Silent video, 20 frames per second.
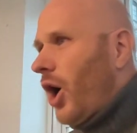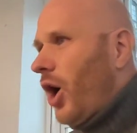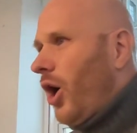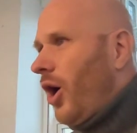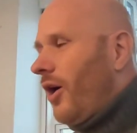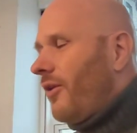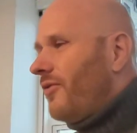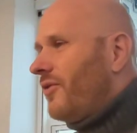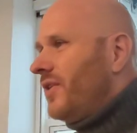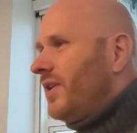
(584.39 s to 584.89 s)

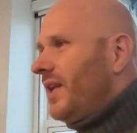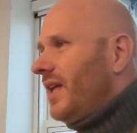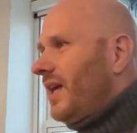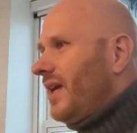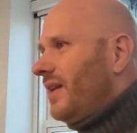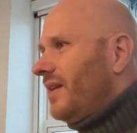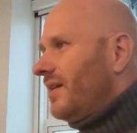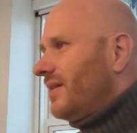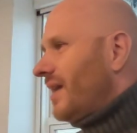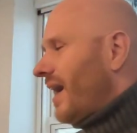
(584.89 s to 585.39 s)
often
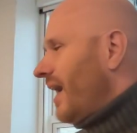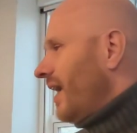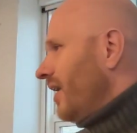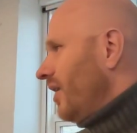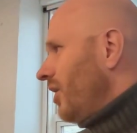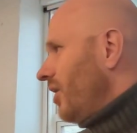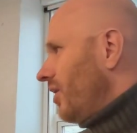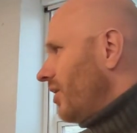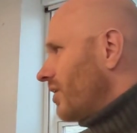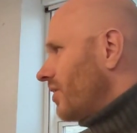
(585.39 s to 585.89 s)
in a
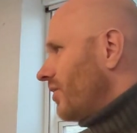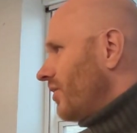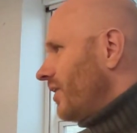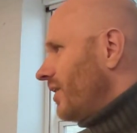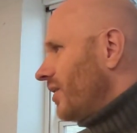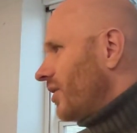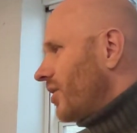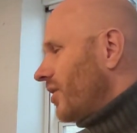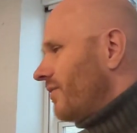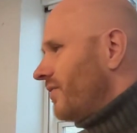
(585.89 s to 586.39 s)
dialogue or
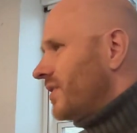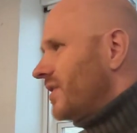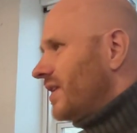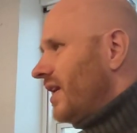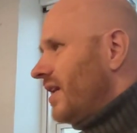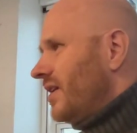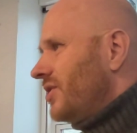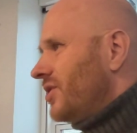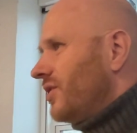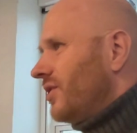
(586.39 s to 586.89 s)
in a
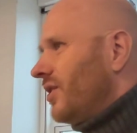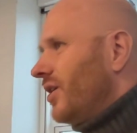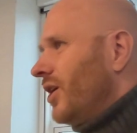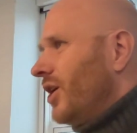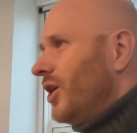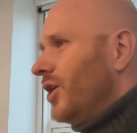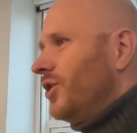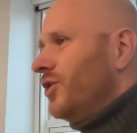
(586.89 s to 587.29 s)
conversation,